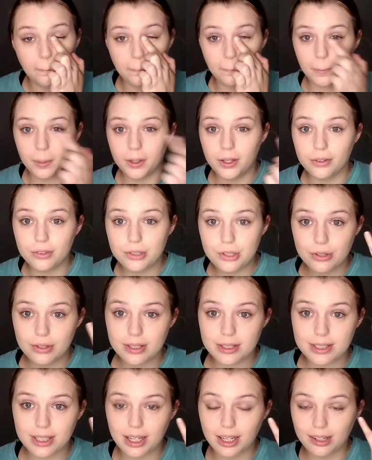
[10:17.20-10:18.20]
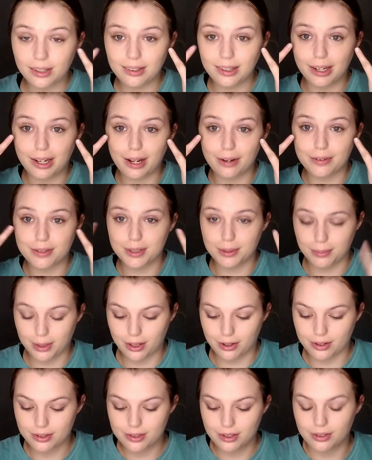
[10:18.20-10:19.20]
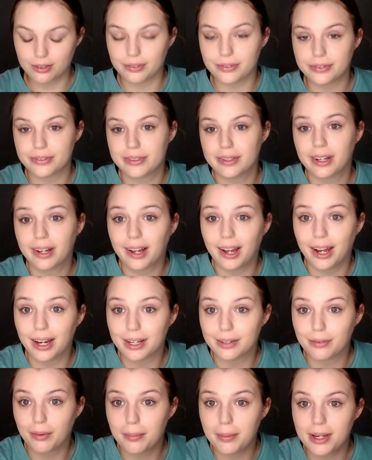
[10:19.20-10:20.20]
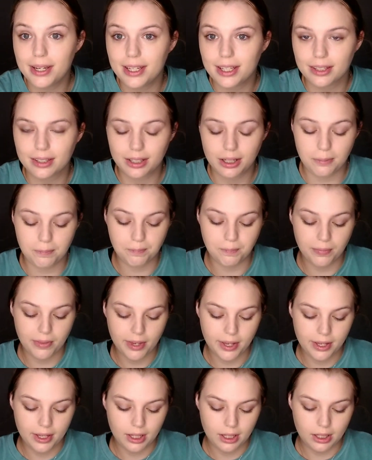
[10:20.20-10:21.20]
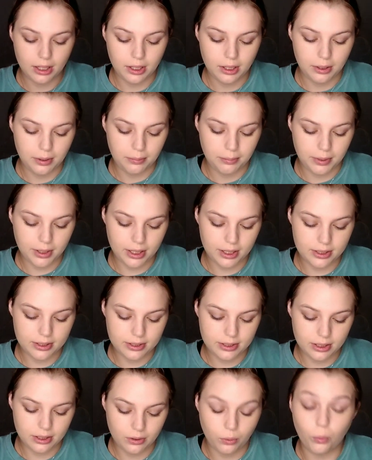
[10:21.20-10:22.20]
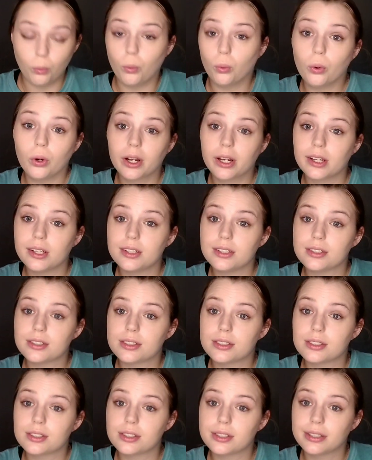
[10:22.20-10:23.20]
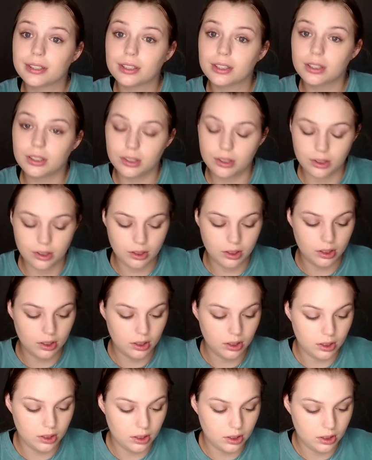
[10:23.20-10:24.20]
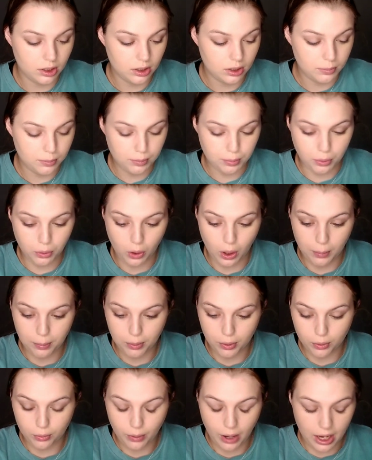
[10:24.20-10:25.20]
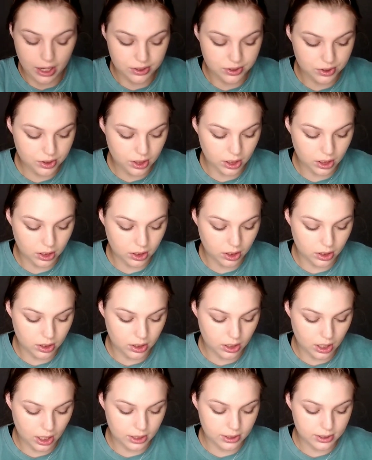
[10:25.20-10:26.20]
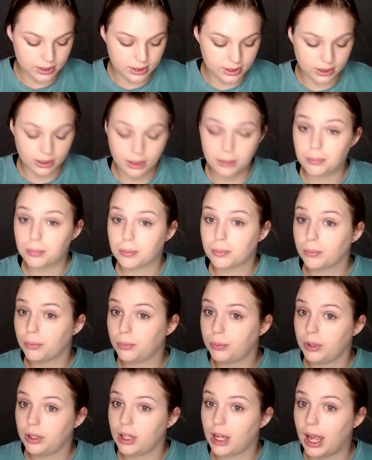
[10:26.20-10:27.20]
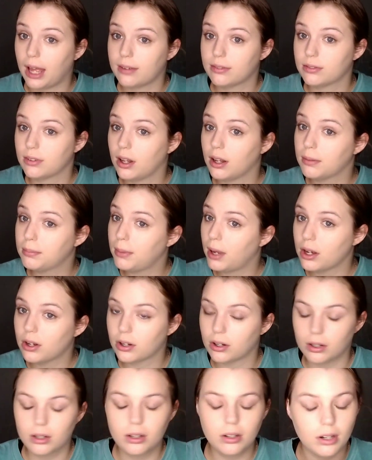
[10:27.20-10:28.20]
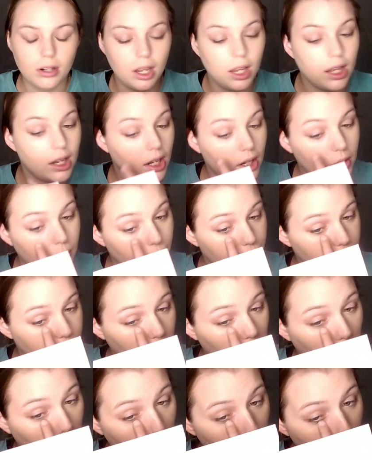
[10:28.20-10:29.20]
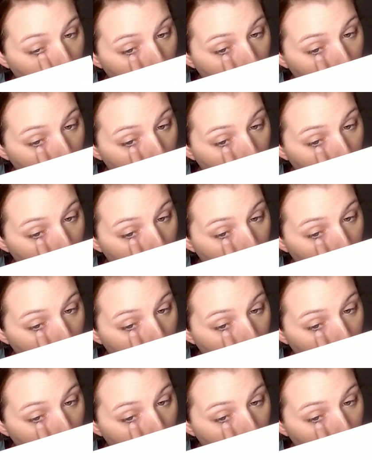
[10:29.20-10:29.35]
as you can see, it covers up my dark circles kind of immediately. Because what is proper rest and good night's sleep? We have not met her, and I don't think